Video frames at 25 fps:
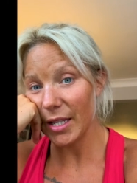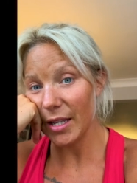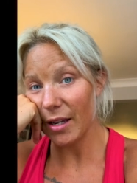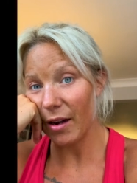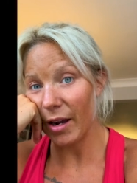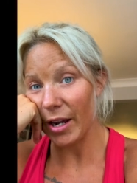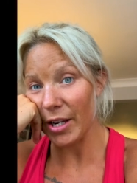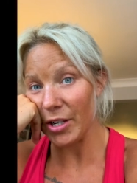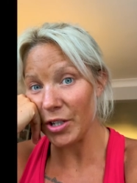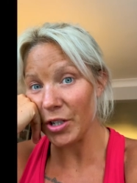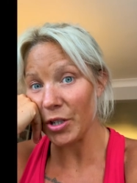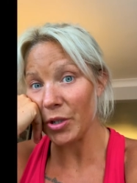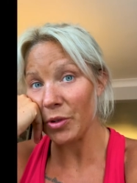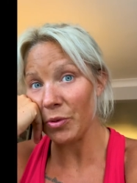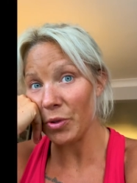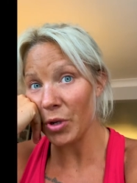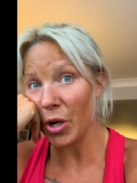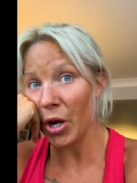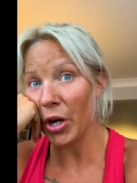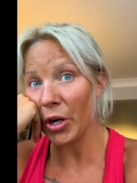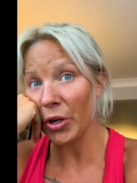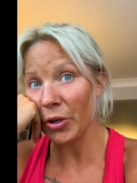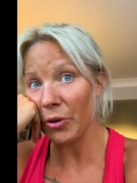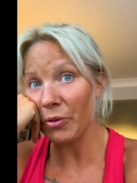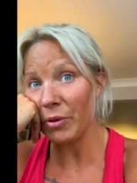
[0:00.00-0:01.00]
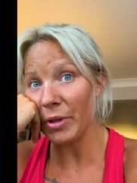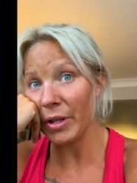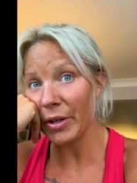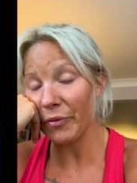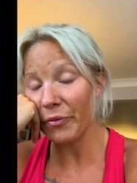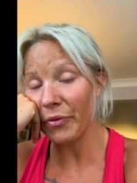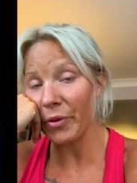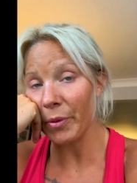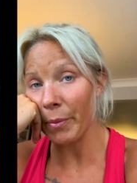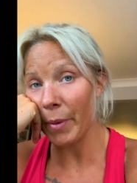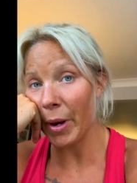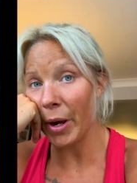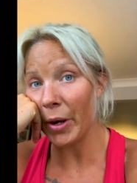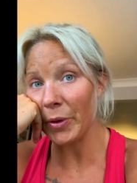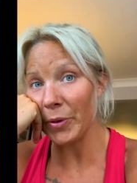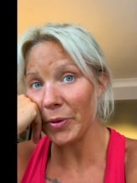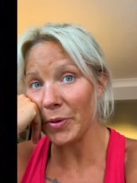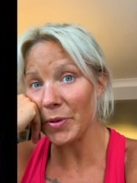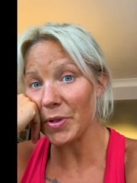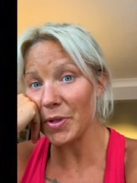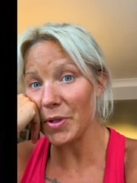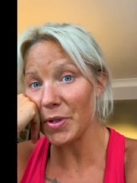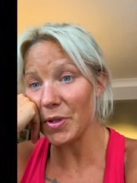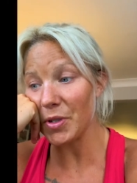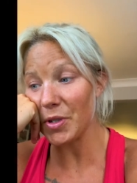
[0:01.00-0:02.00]
I do know that for
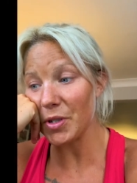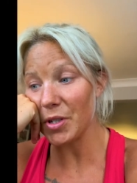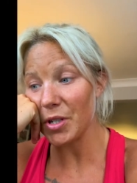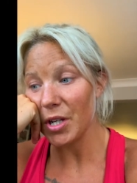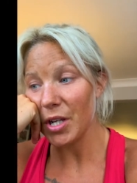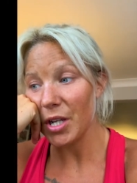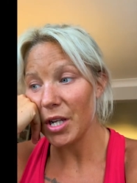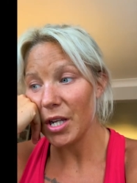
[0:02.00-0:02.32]
most,